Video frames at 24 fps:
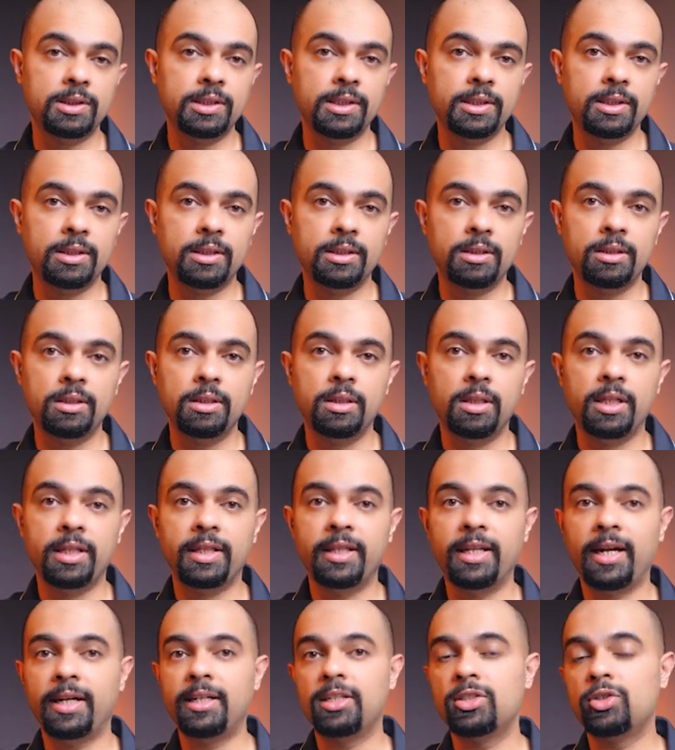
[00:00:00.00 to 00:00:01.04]
data
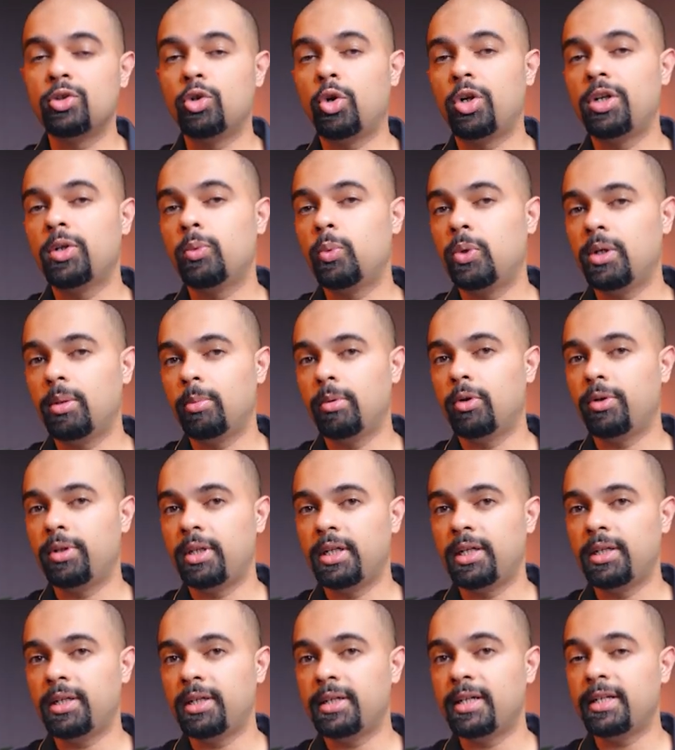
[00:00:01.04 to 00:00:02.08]
that is not available on
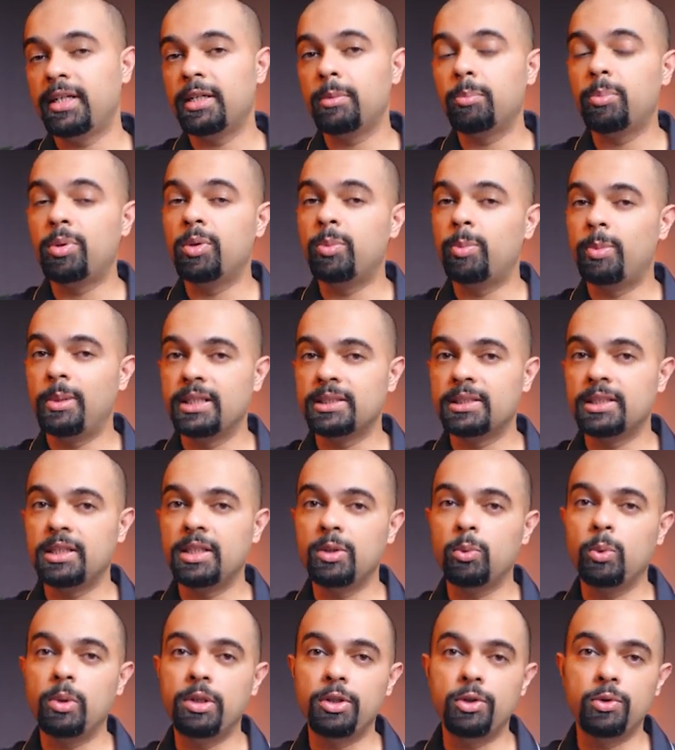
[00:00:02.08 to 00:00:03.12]
the internet, and
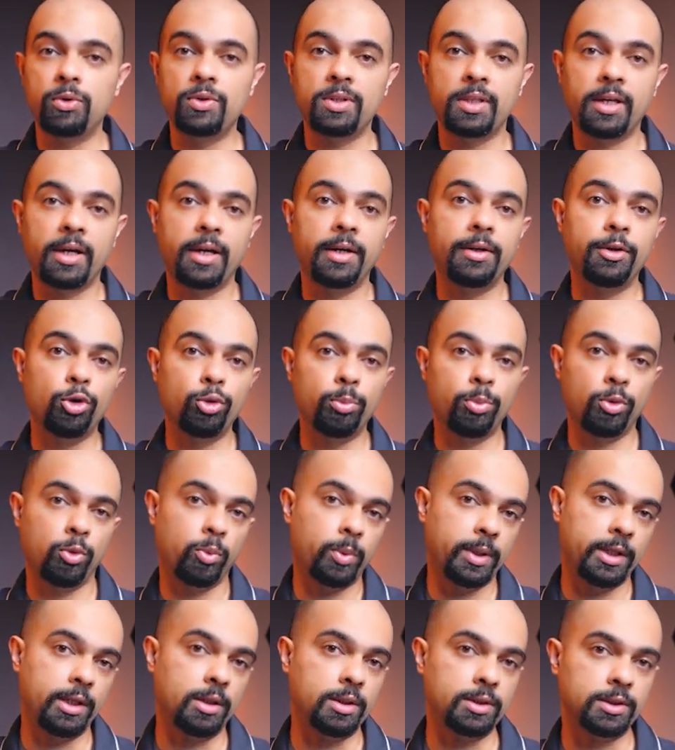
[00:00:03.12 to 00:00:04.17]
Perplexity will use that to
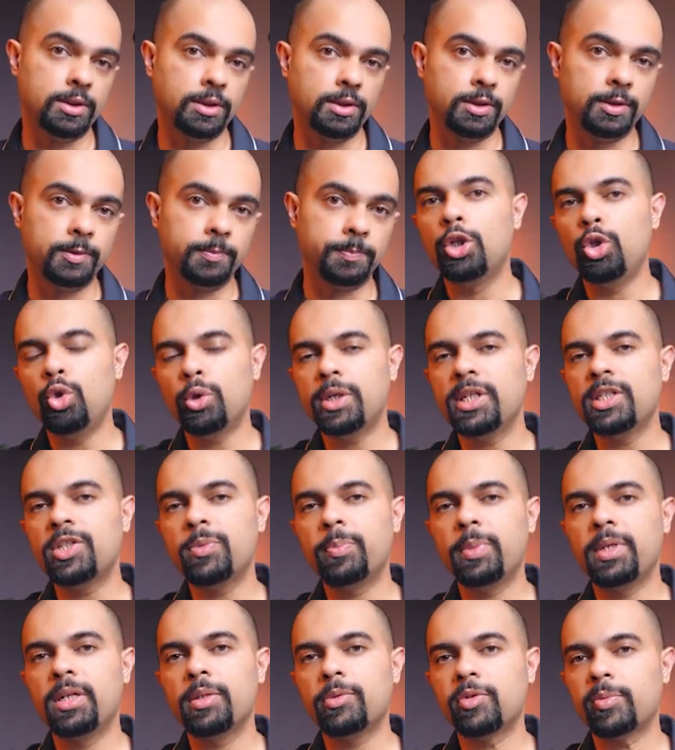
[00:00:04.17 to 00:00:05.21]
provide answers. You can
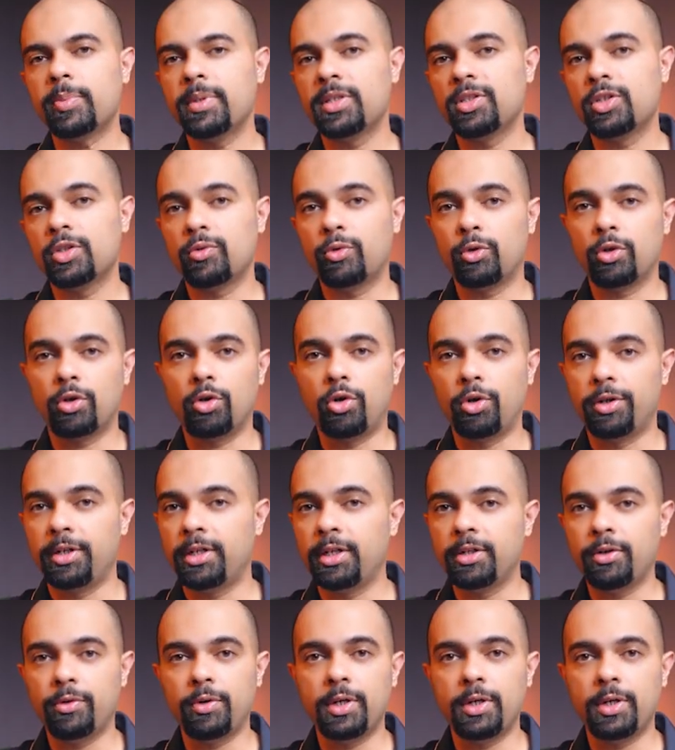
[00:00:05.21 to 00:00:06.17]
spin up spaces for content